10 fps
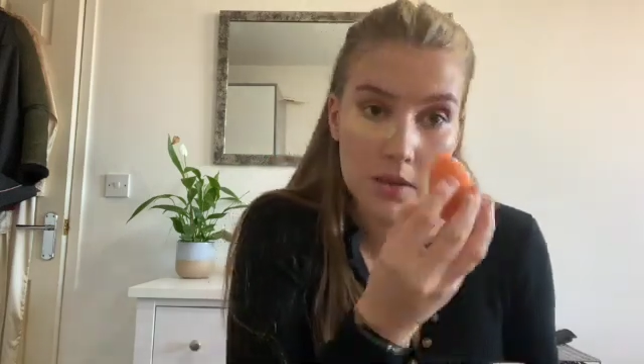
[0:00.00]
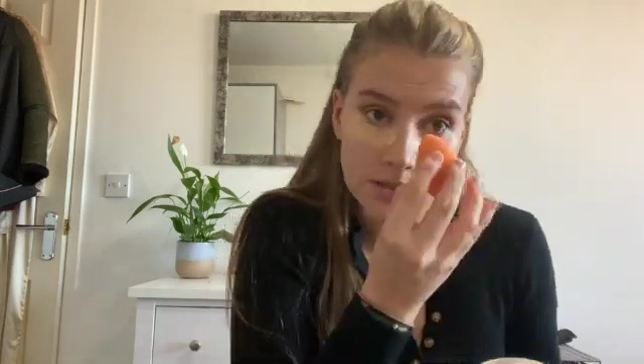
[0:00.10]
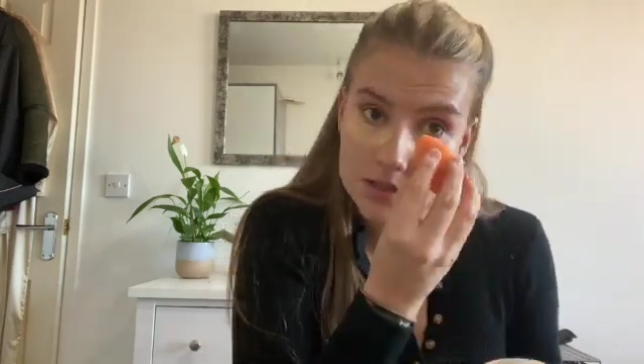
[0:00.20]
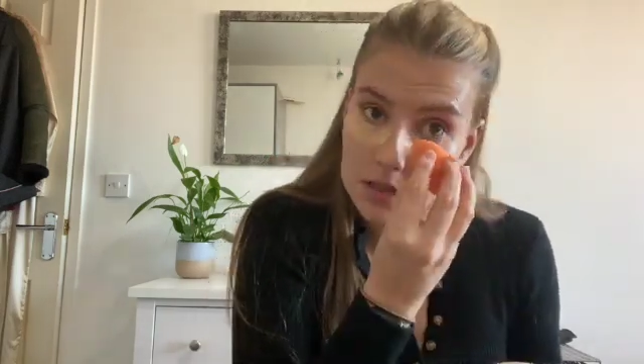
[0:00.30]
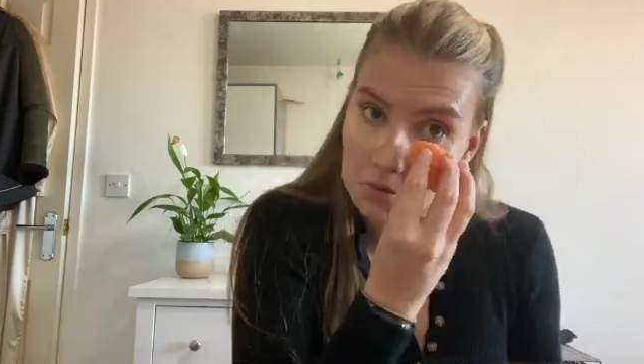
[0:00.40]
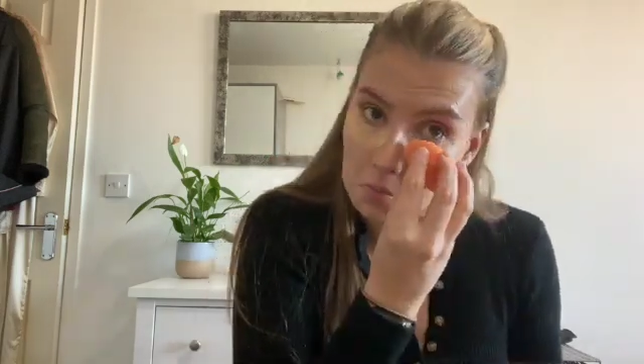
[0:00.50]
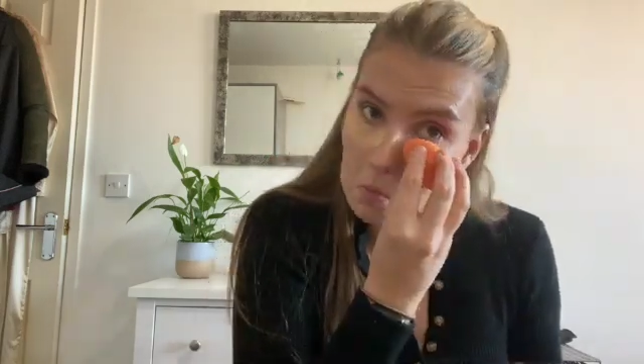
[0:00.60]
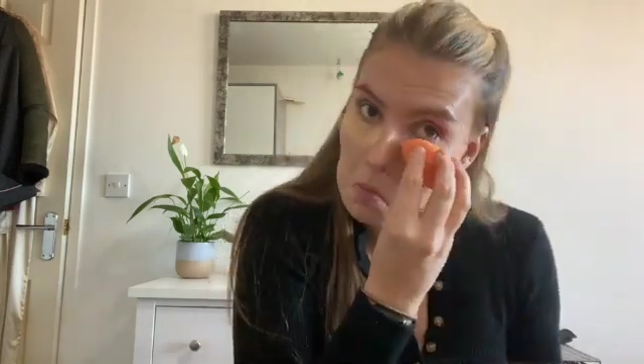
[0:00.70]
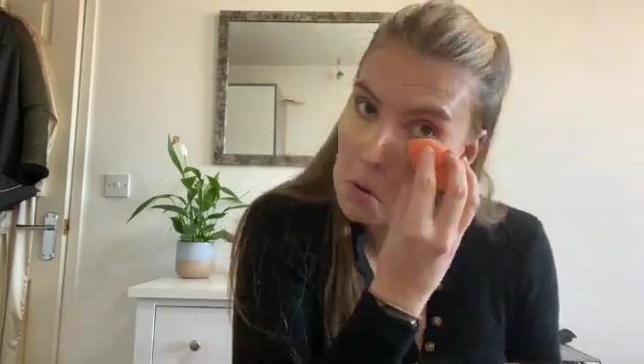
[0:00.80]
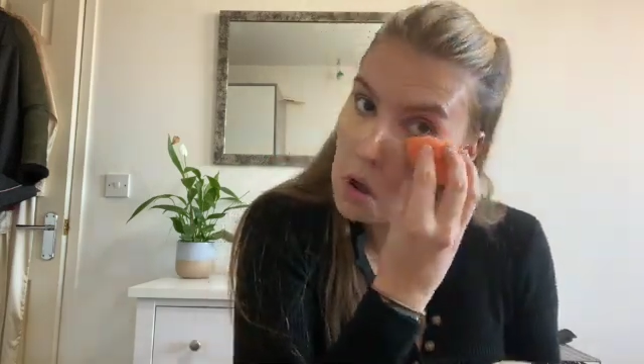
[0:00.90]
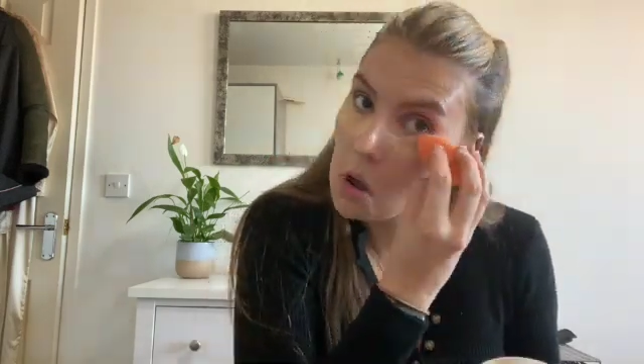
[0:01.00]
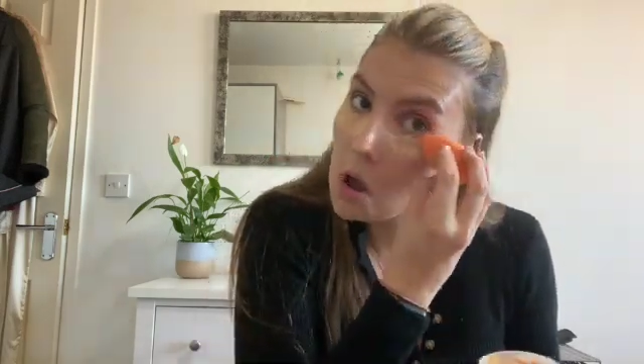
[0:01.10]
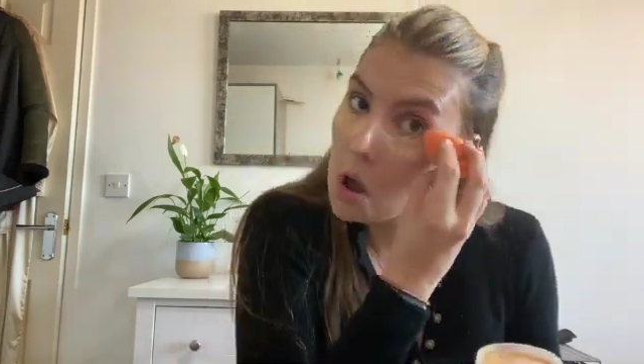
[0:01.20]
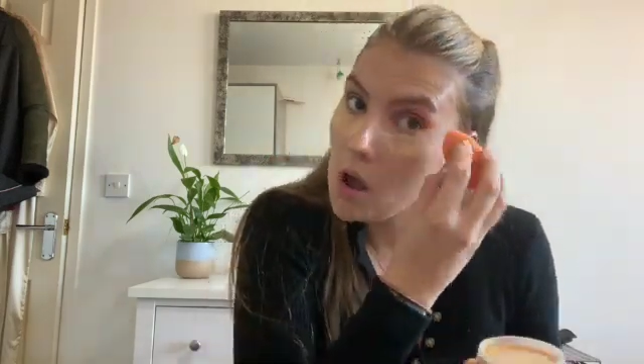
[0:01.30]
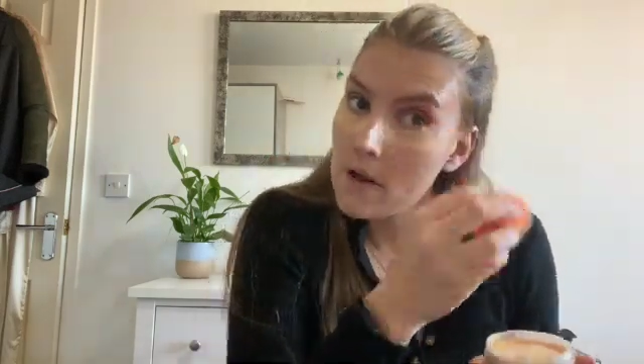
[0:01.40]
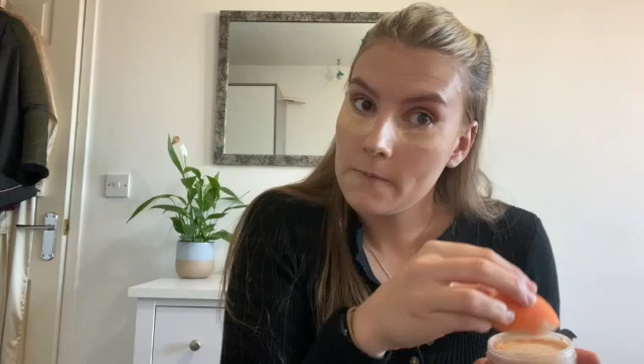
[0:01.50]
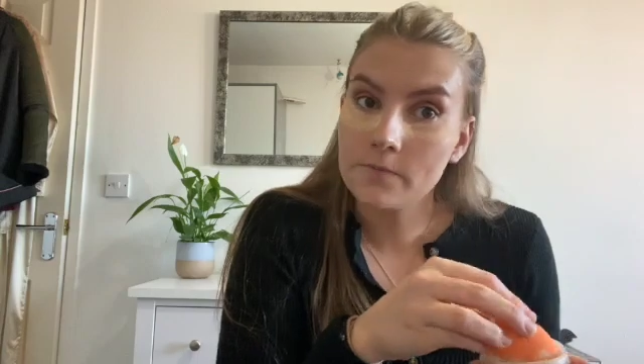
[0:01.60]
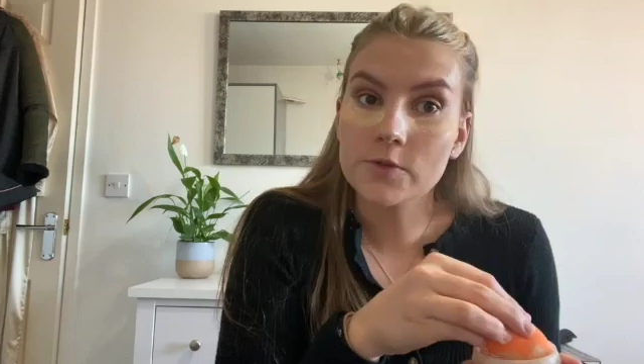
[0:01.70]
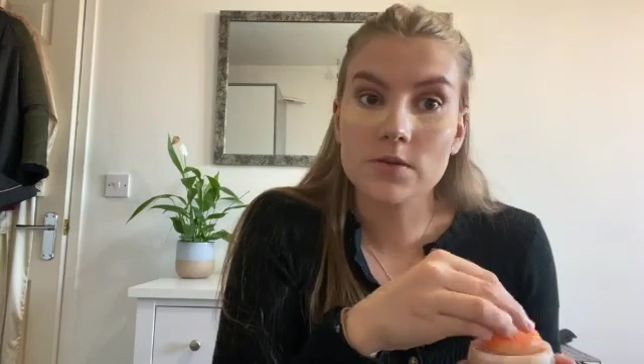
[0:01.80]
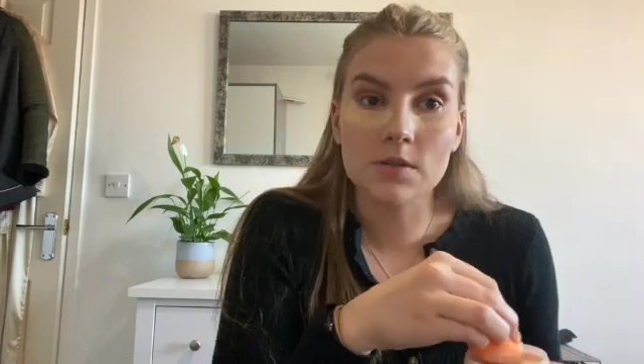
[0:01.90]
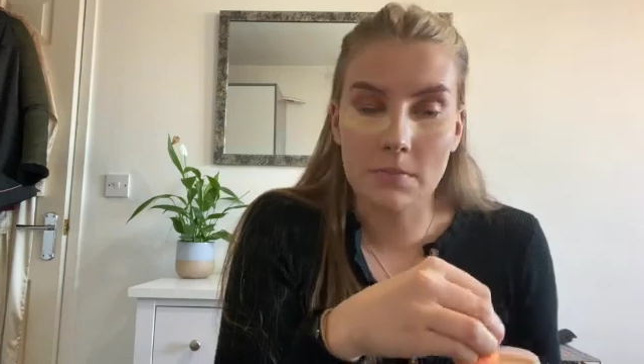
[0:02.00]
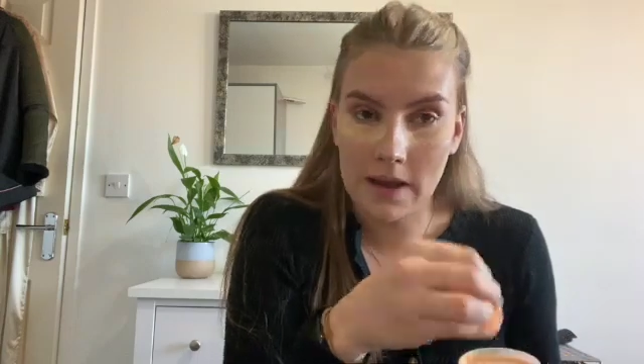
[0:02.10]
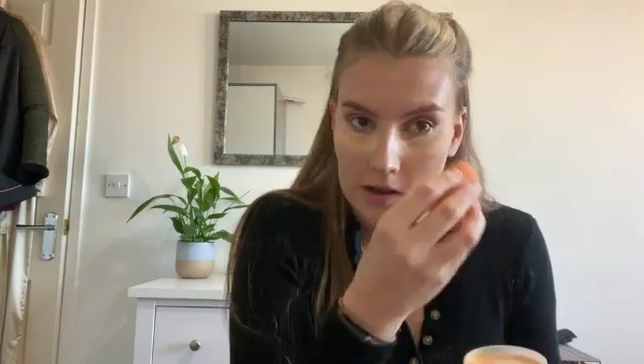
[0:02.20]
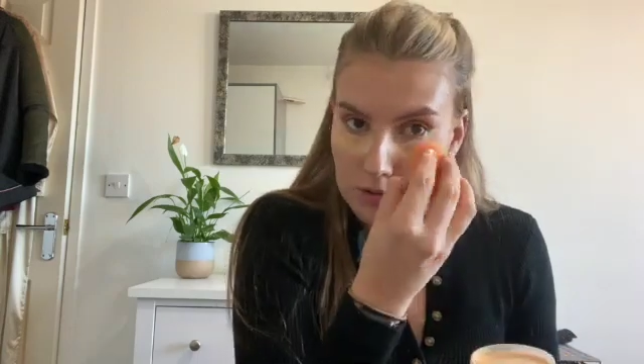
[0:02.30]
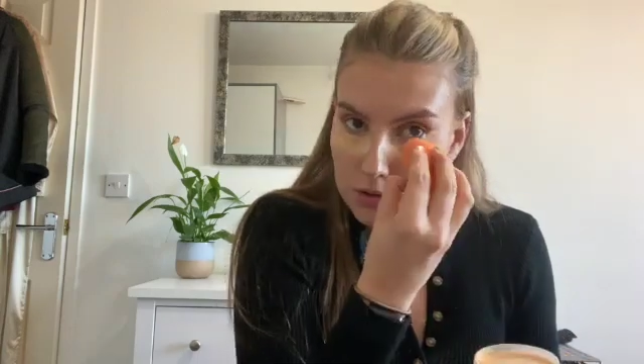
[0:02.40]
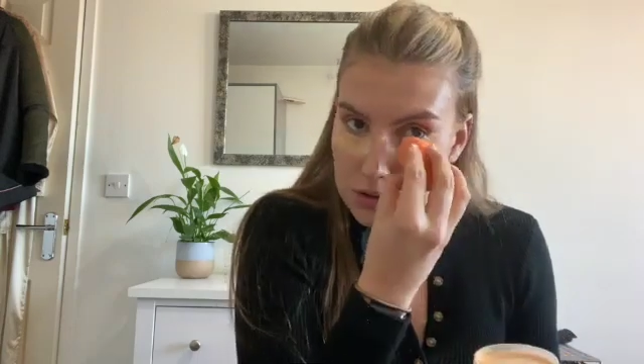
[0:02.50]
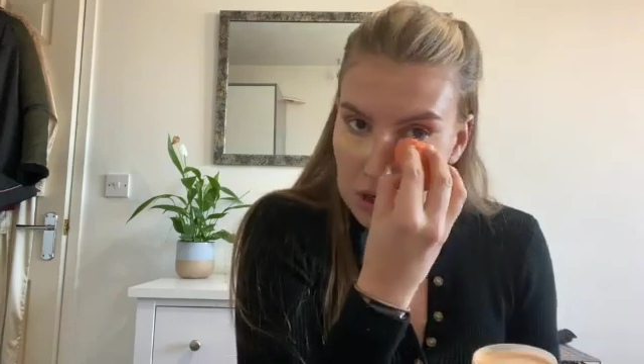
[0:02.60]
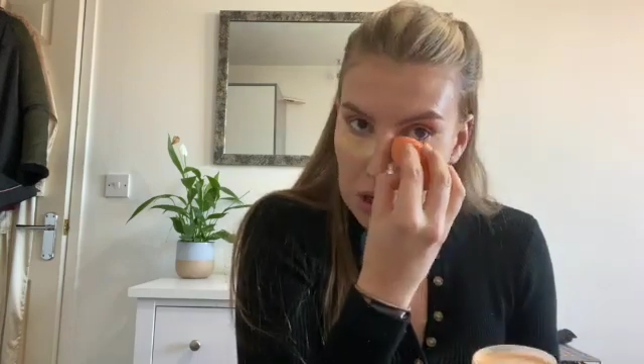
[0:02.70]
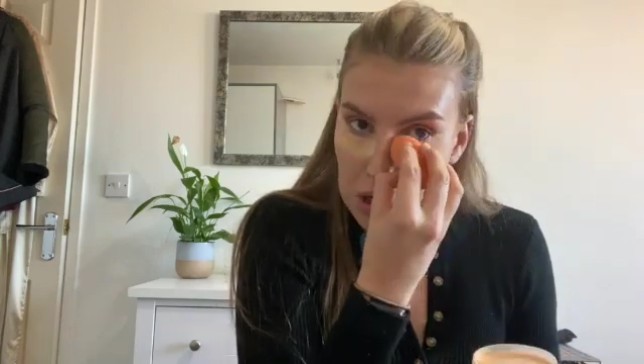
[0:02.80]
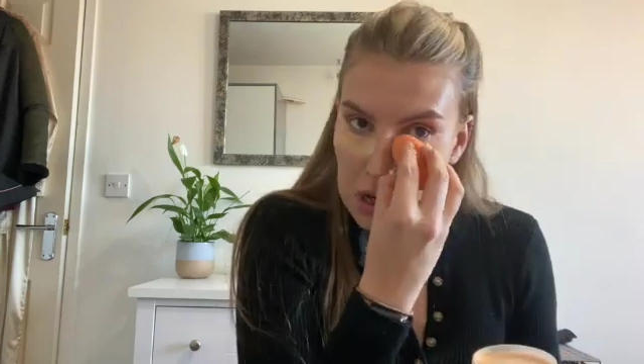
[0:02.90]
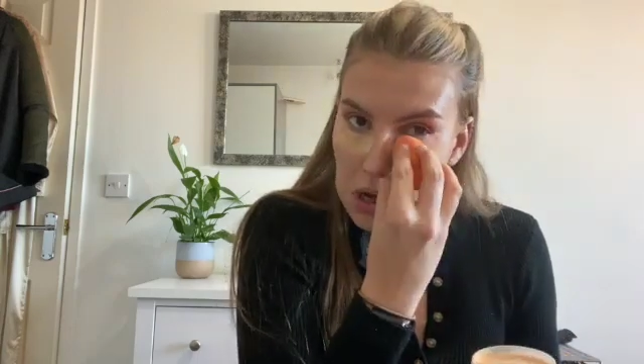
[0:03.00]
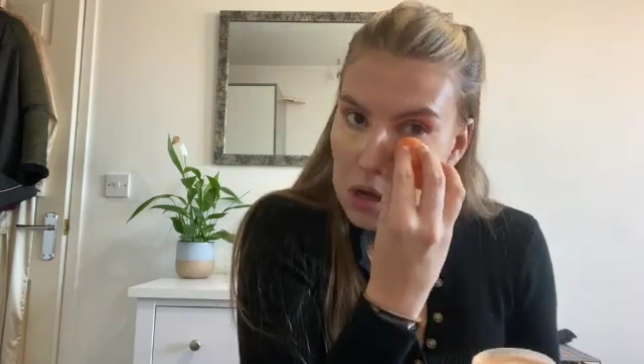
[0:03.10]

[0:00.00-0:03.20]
lazy just to pack it on under the eye.